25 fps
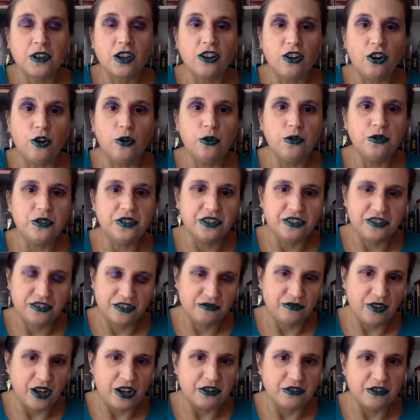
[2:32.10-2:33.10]
oldest
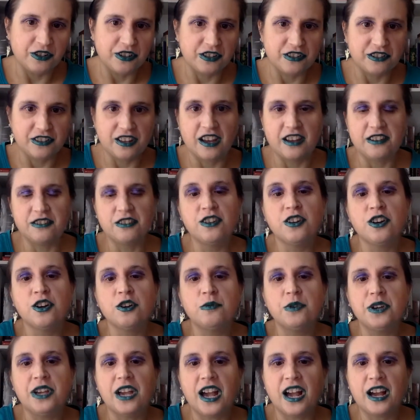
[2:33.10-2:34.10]
veterans that
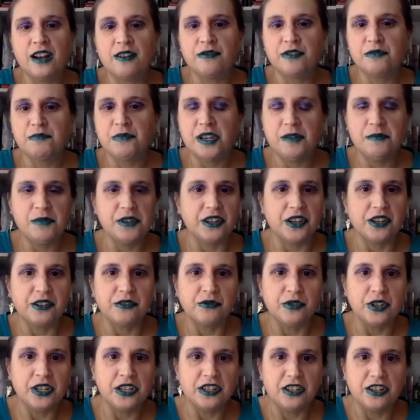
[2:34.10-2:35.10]
we have, and maybe like
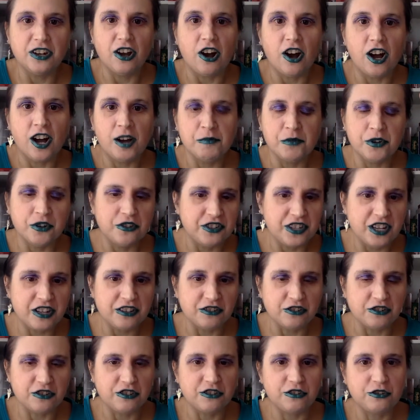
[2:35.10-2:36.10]
Vietnam or
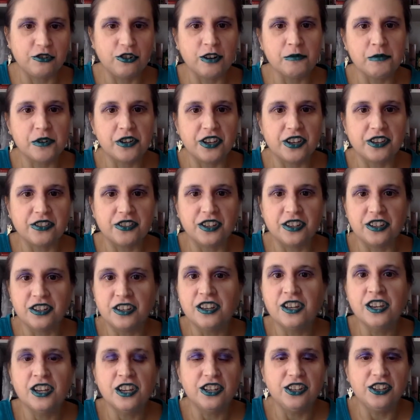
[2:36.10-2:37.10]
Desert Storm or like the
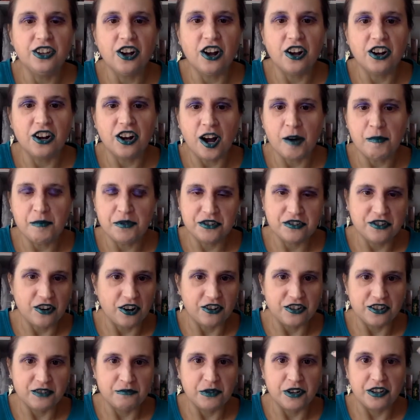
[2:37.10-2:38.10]
young
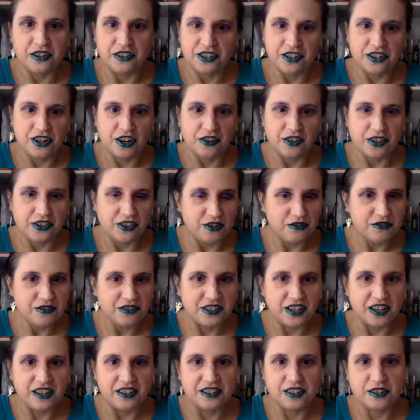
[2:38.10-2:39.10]
upstarts, but you know, in those
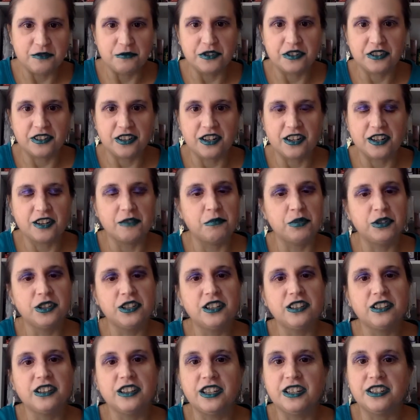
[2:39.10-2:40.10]
days it was like
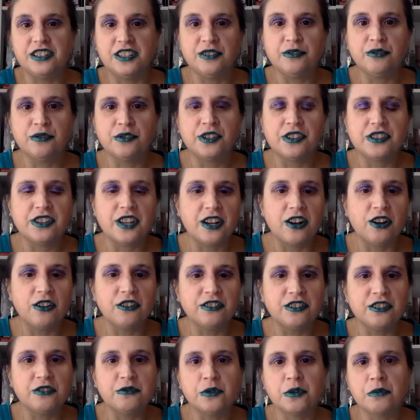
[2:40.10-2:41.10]
completely different, and they
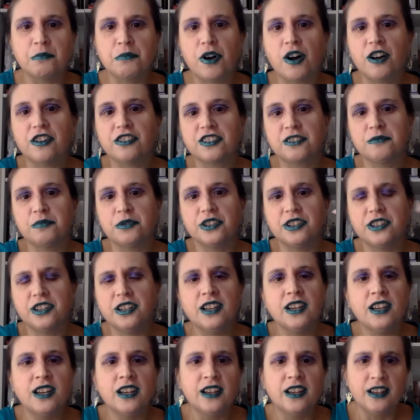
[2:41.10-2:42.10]
also were possibly,
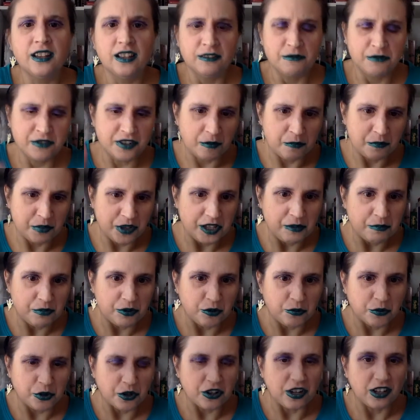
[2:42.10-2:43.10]
some
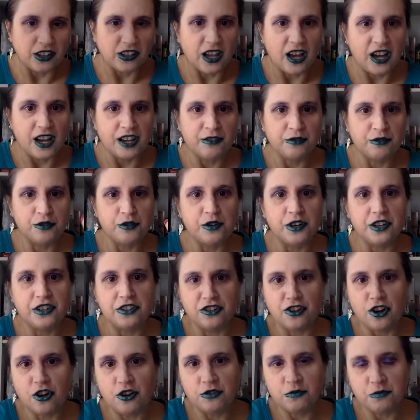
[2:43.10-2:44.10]
people were alive who had
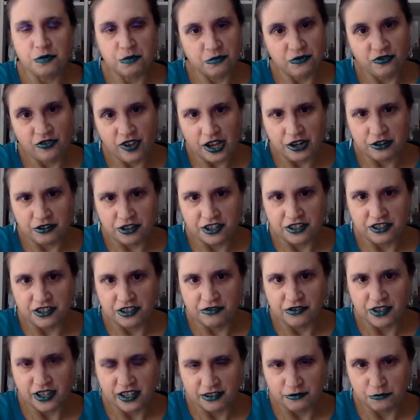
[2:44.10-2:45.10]
known veterans
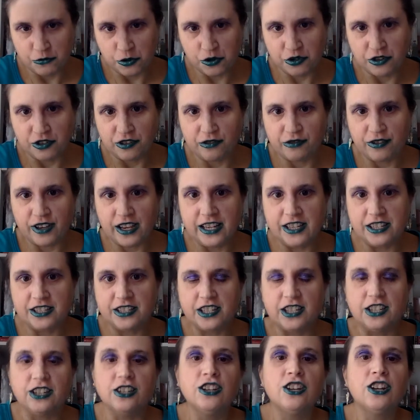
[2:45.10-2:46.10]
of the War of
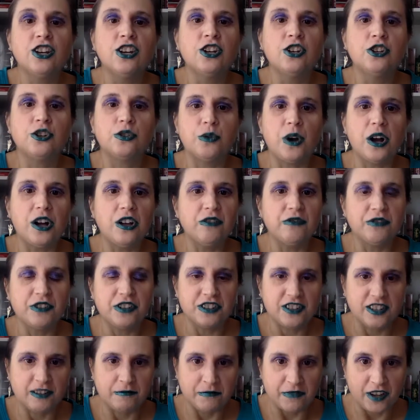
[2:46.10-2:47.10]
eighteen twelve and
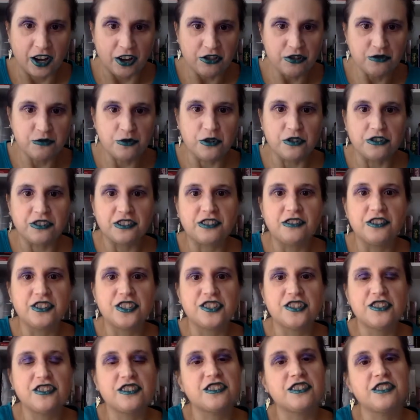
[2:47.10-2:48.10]
some other wars. So it's
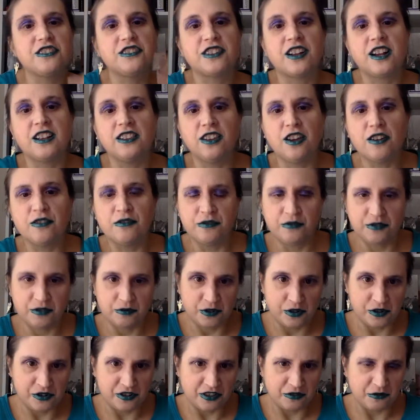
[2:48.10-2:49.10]
just this, I love,
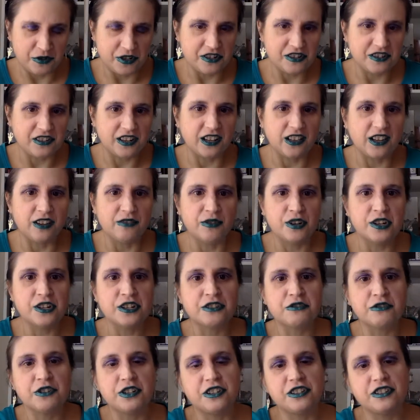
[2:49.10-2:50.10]
one of the reasons I love
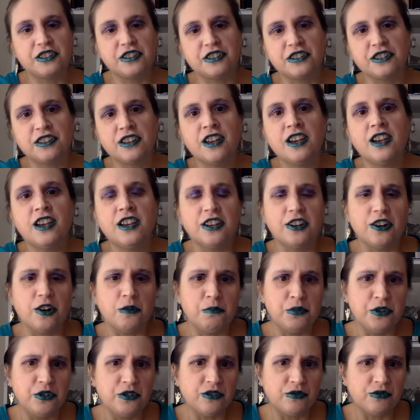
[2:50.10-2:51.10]
history, it's this, you know,
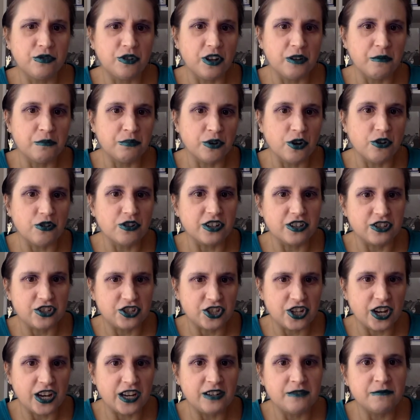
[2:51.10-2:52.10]
beautiful unbroken
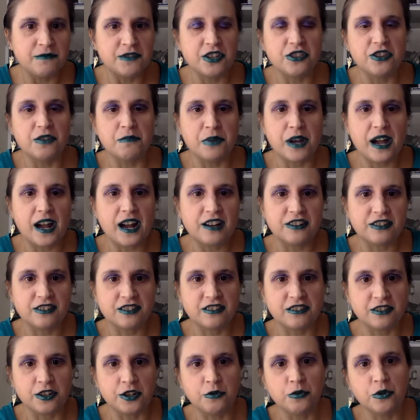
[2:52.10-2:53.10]
chain to the past,
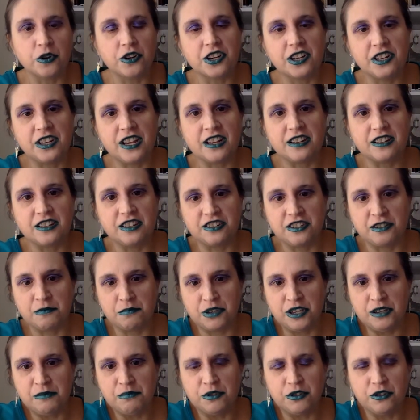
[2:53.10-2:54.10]
because like we're connected to
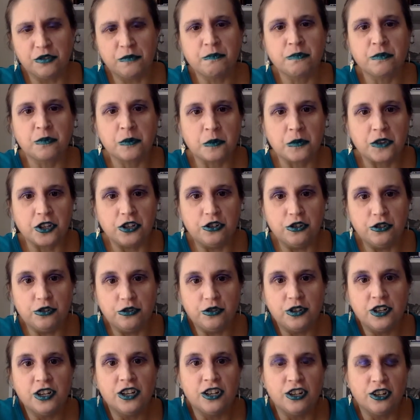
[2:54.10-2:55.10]
people
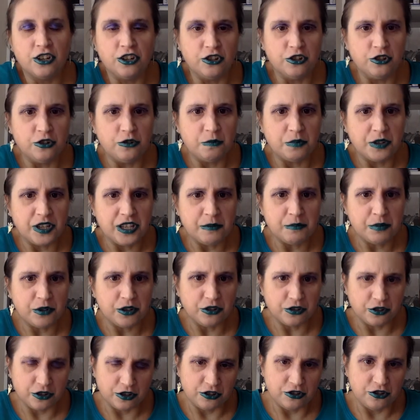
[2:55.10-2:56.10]
who knew
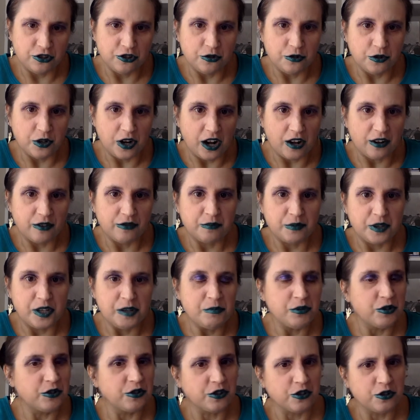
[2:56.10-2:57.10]
people or knew of
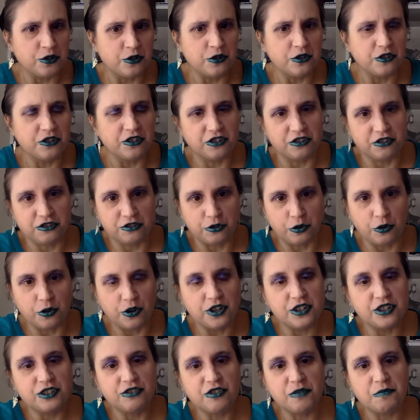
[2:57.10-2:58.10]
people or heard
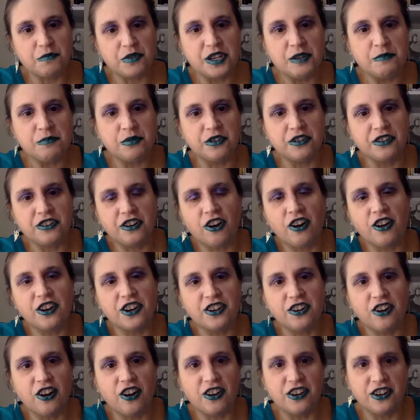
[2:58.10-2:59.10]
stories from people and on
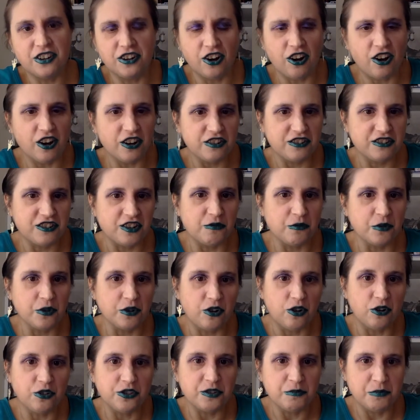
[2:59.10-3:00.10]
and on and on. So we're
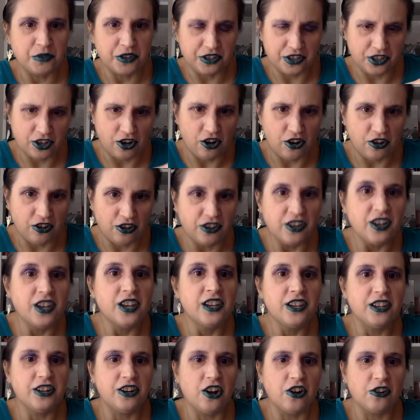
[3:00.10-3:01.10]
ultimately all,
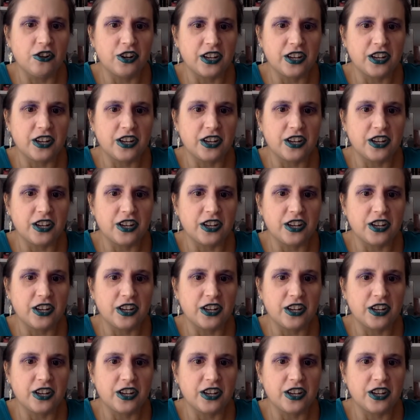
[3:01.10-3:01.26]
you know,